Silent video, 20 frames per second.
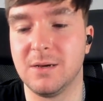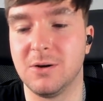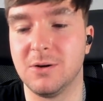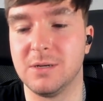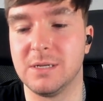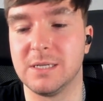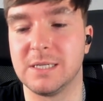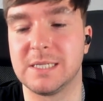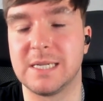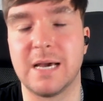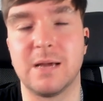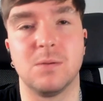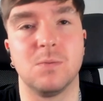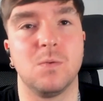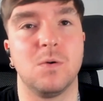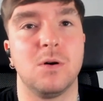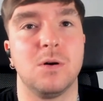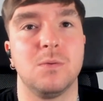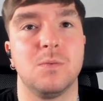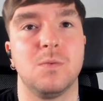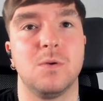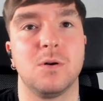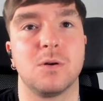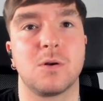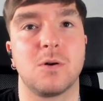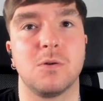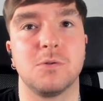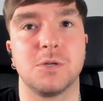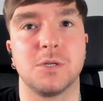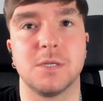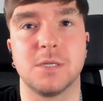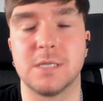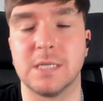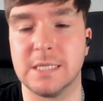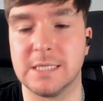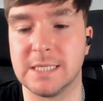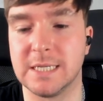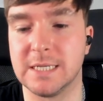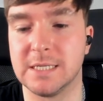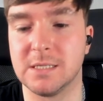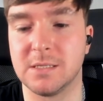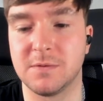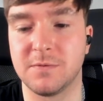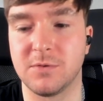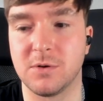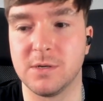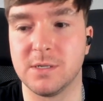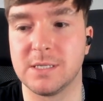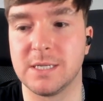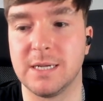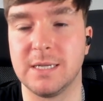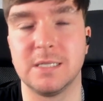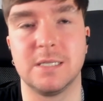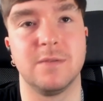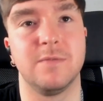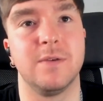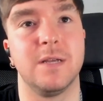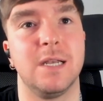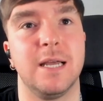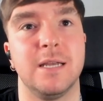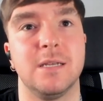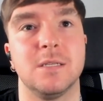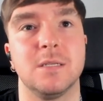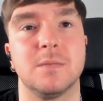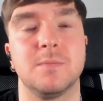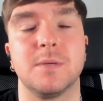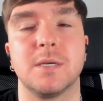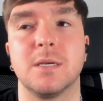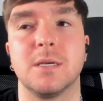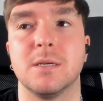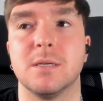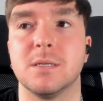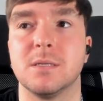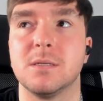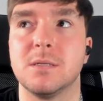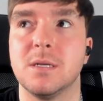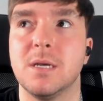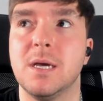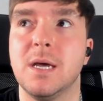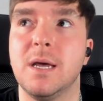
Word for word: understand what what consciousness is through a scientific lens because